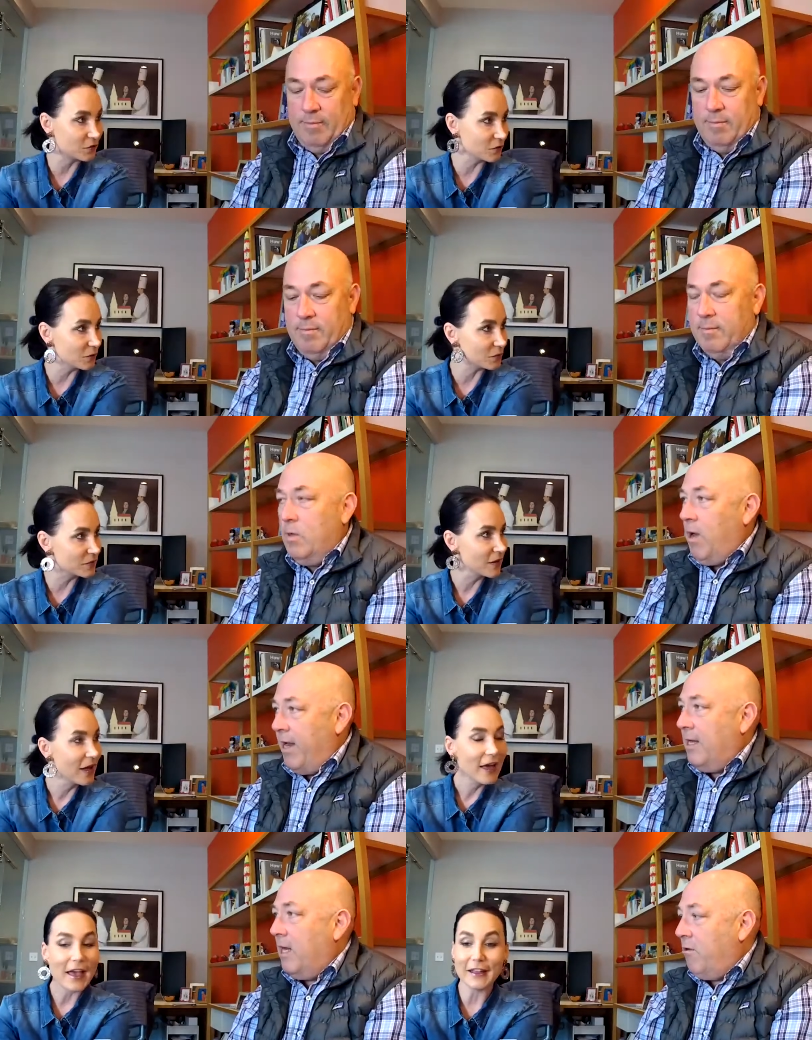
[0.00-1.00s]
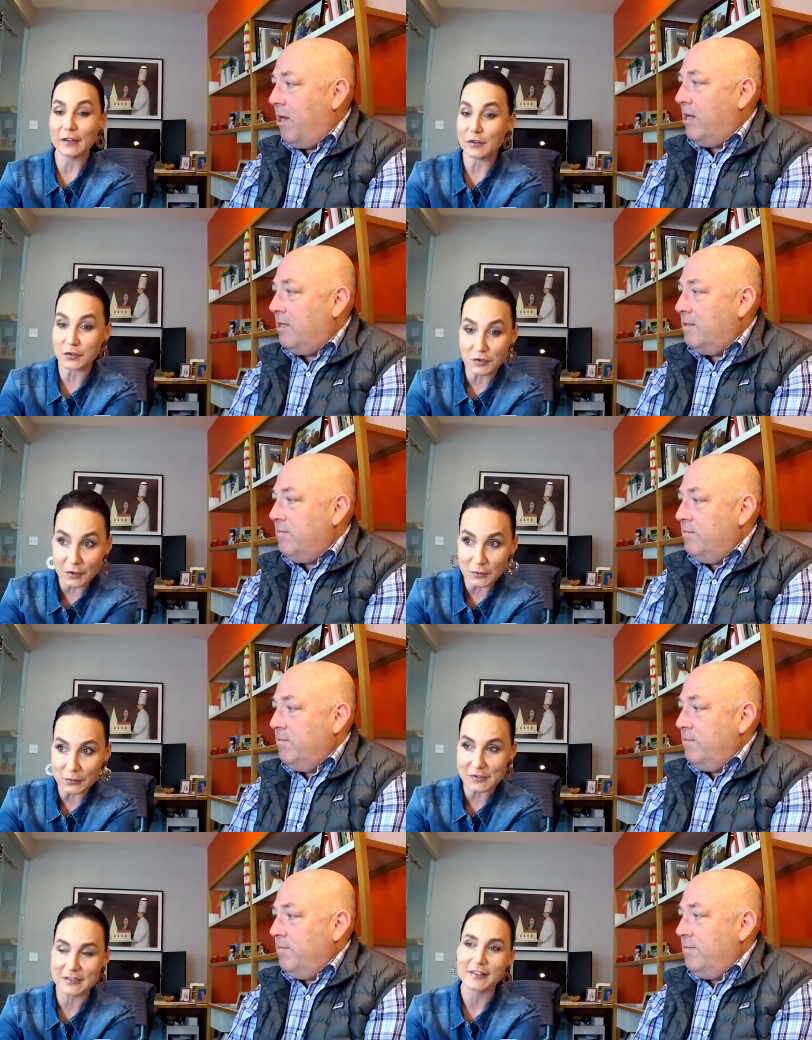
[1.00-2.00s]
Speaker 1: truth
Speaker 2: right Agreed. and the
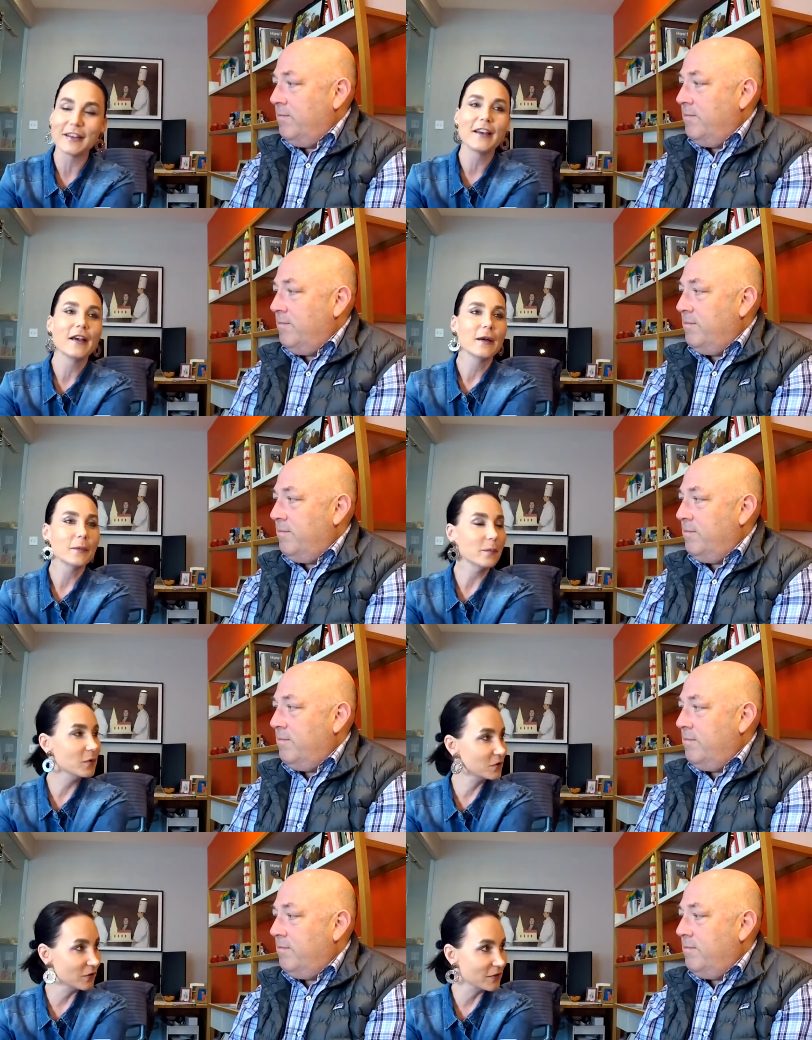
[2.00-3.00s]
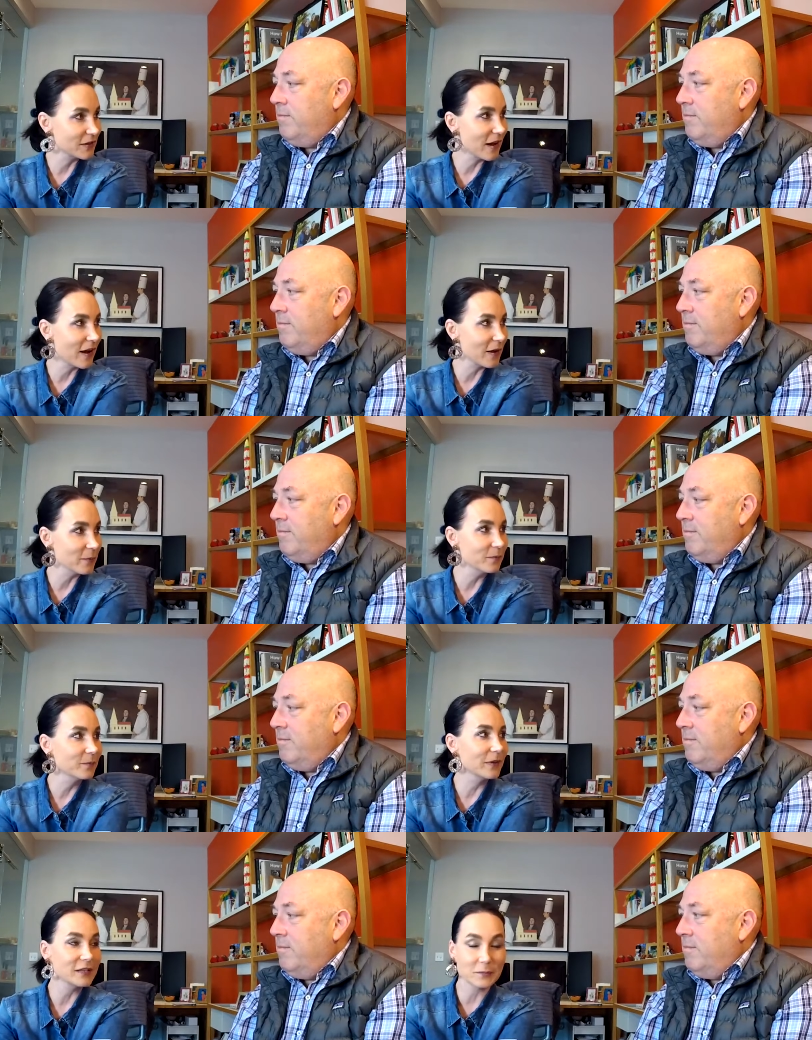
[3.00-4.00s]
Speaker 1: truth most of the time
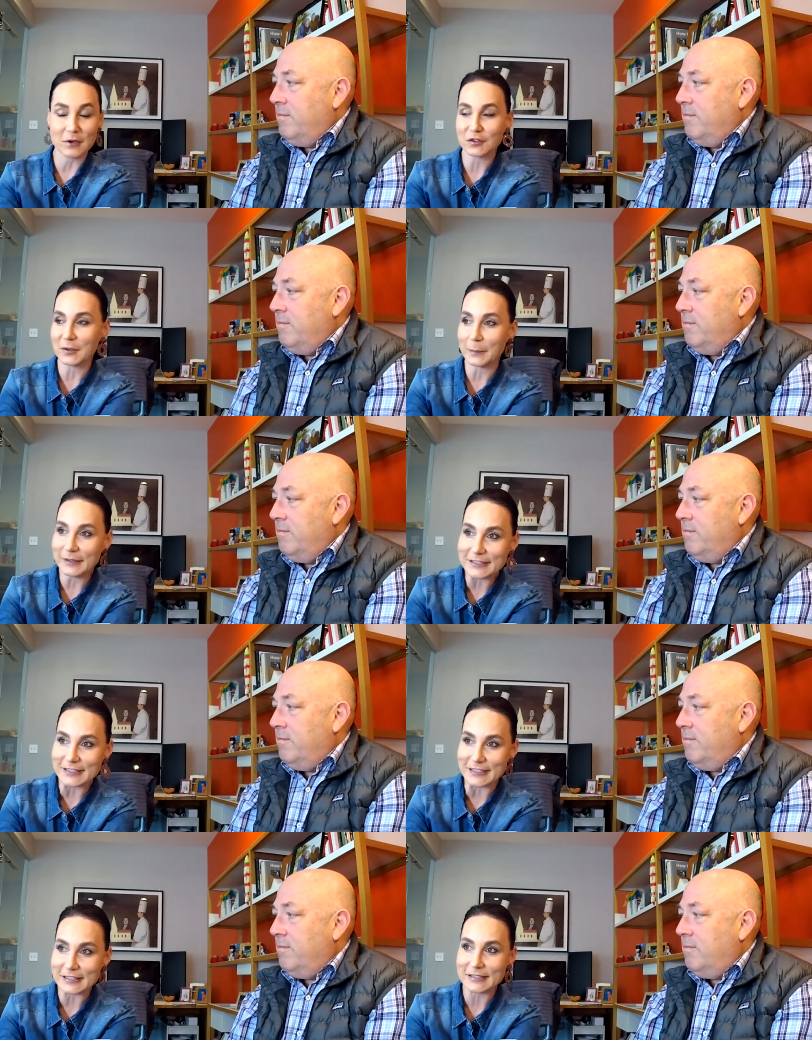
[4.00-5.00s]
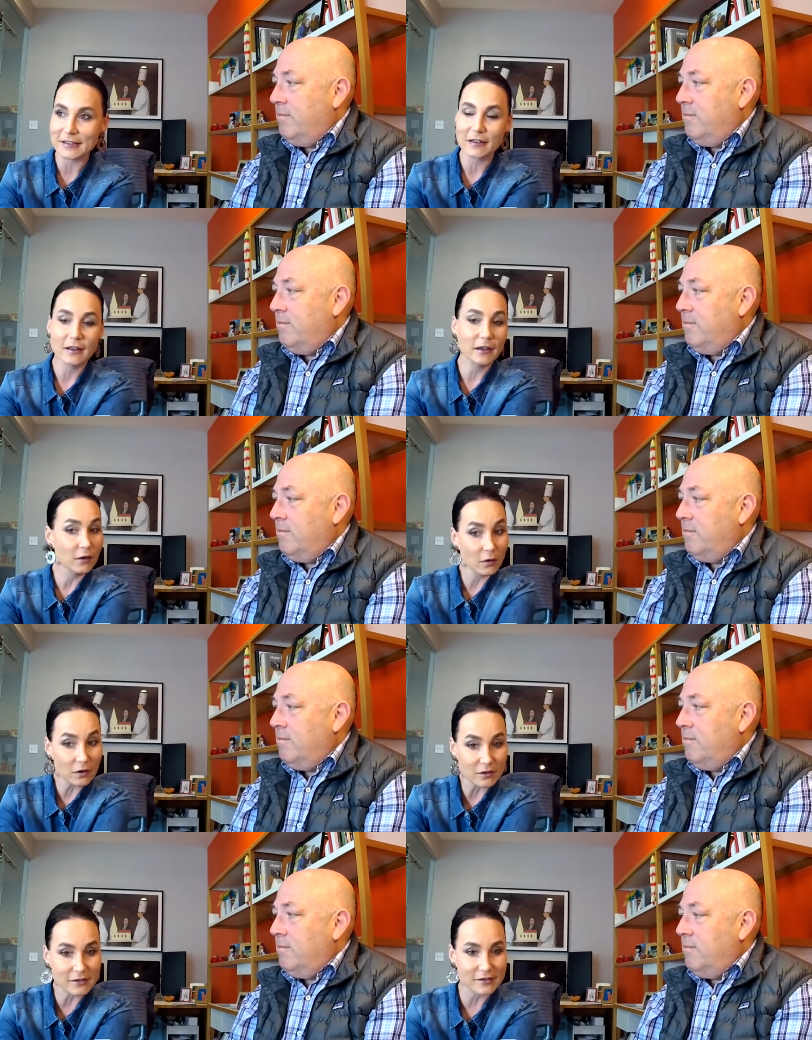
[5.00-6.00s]
especially in business it
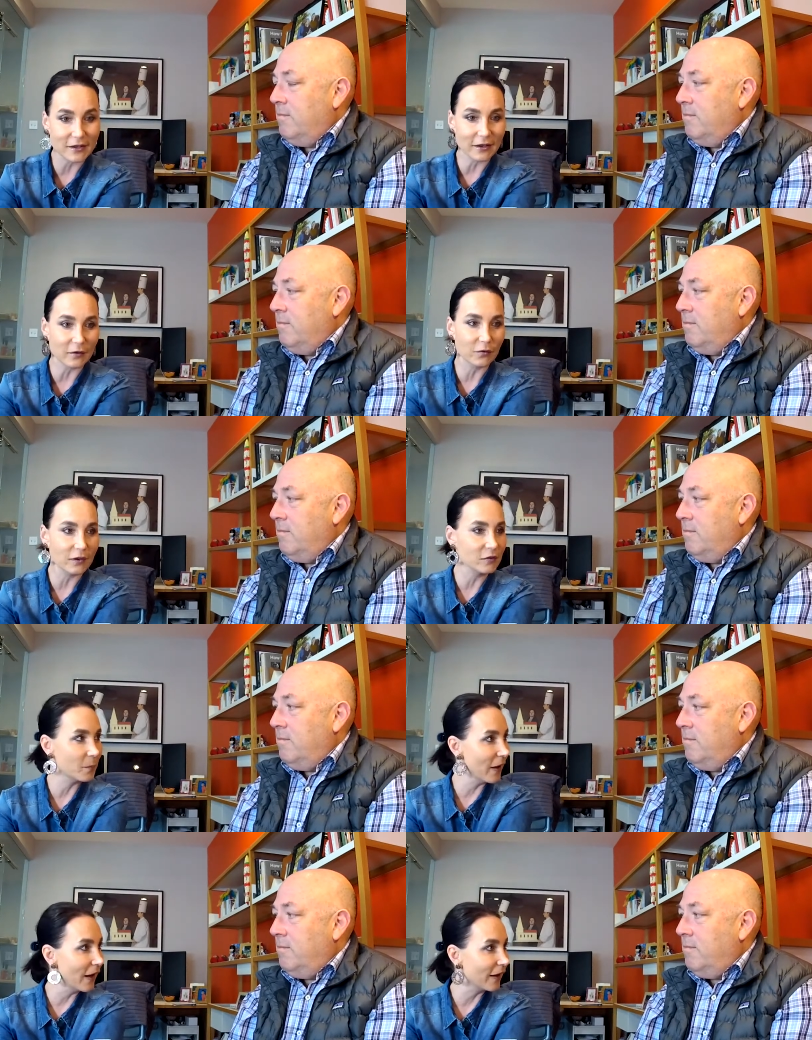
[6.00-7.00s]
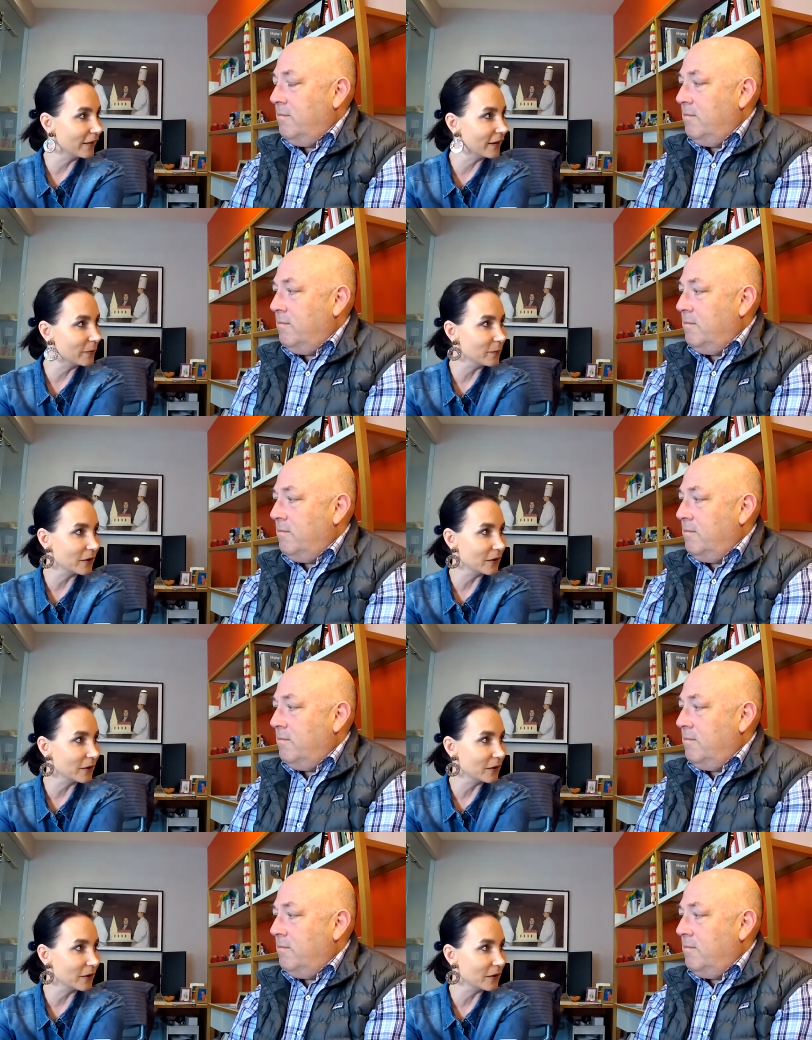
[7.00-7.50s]
hurts and it feels bad and